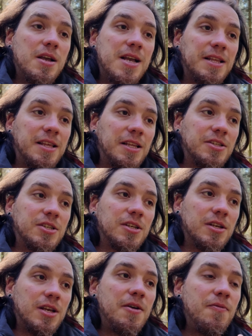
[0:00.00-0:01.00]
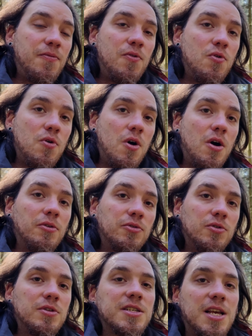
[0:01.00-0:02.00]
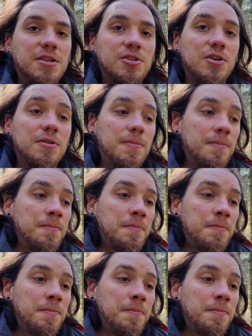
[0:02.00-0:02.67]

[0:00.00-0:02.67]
get that info onto the sensor.